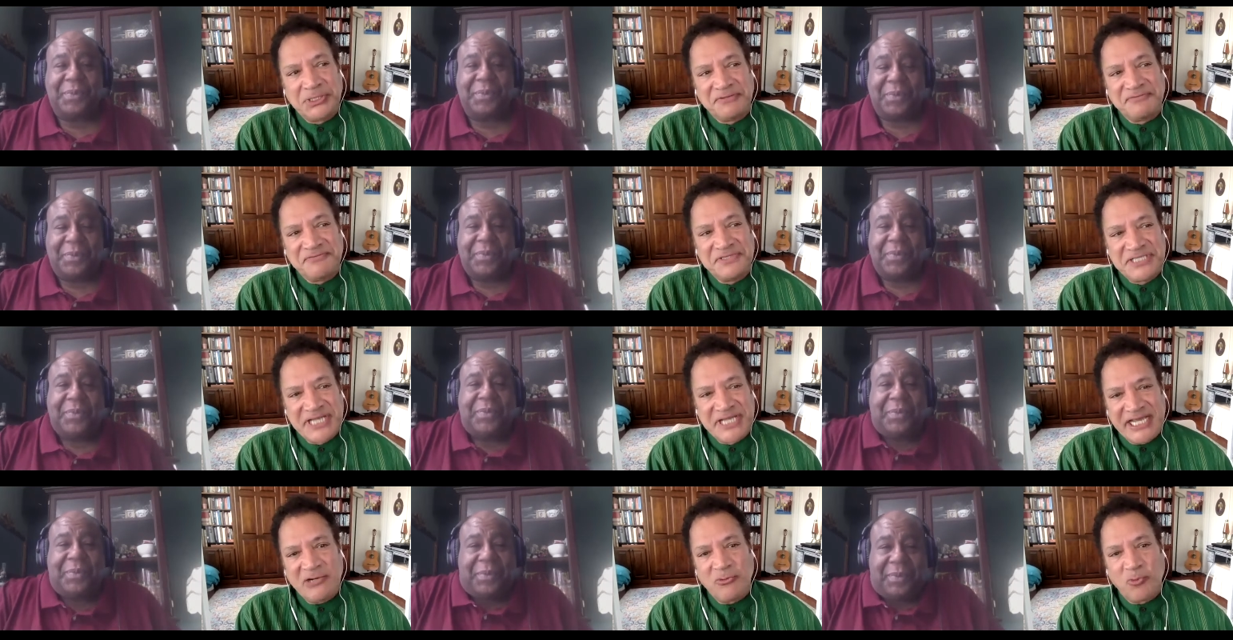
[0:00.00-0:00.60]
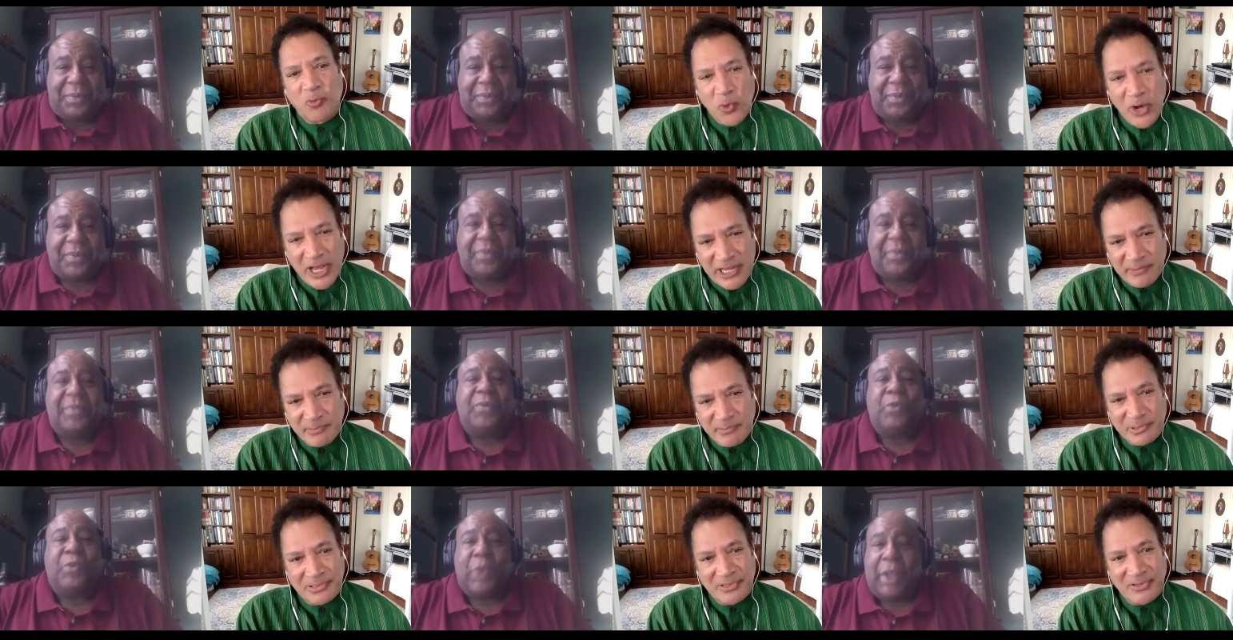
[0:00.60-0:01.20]
Speaker 1: of date rape
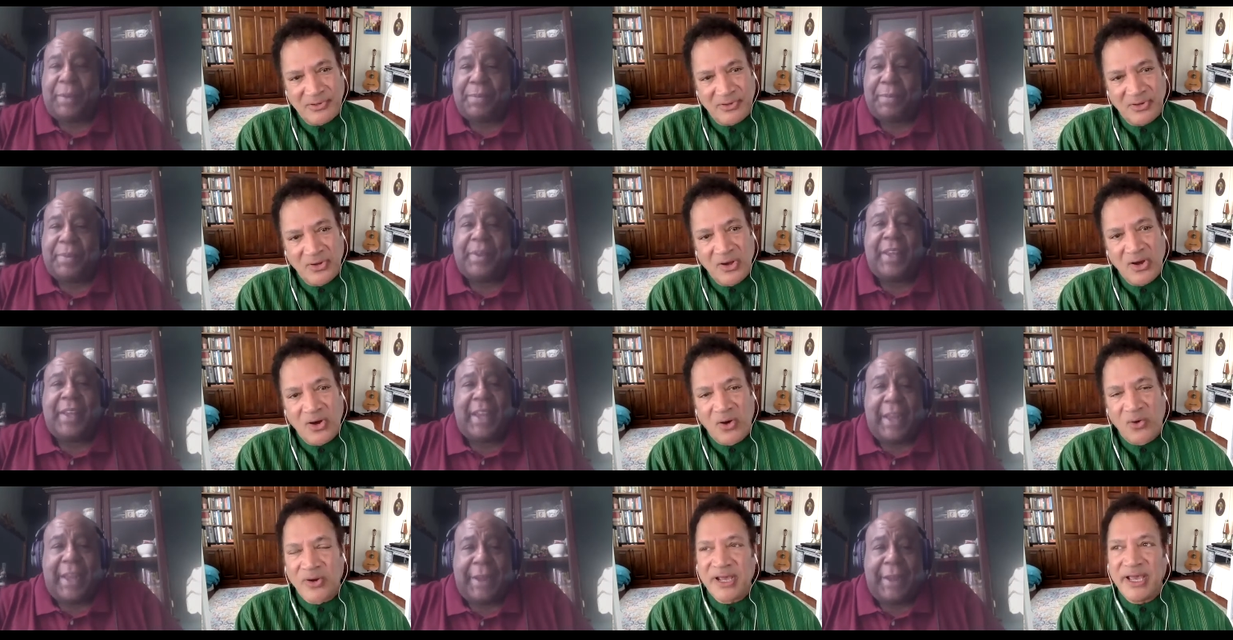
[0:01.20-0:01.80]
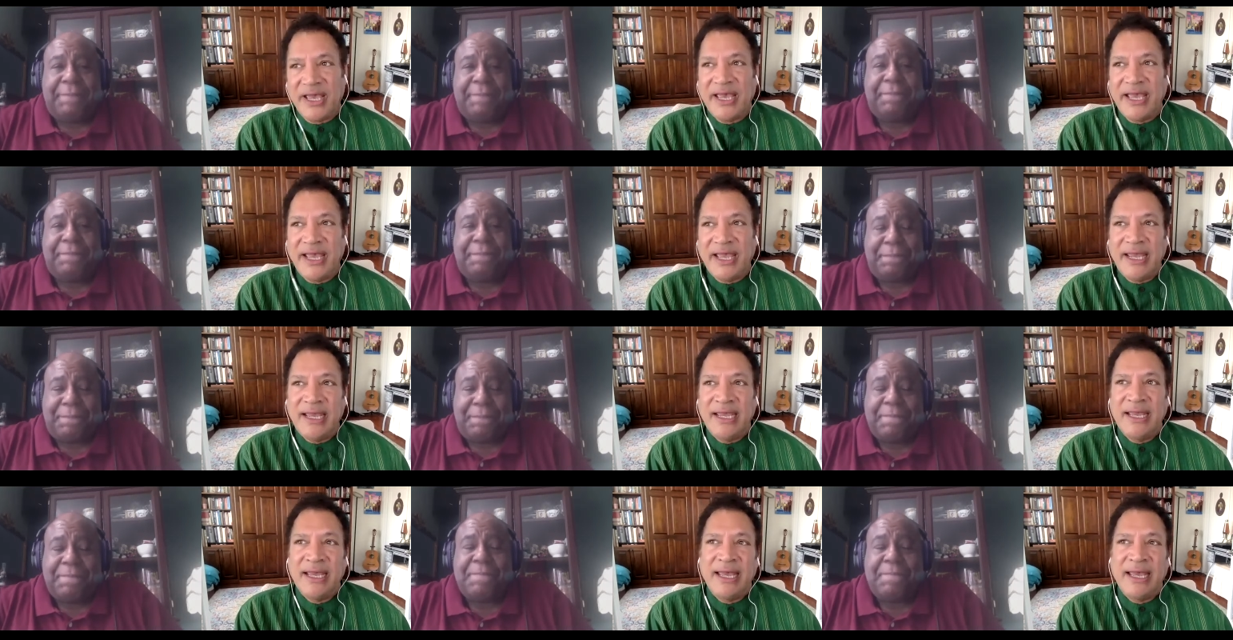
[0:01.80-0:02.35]
yeah. Okay.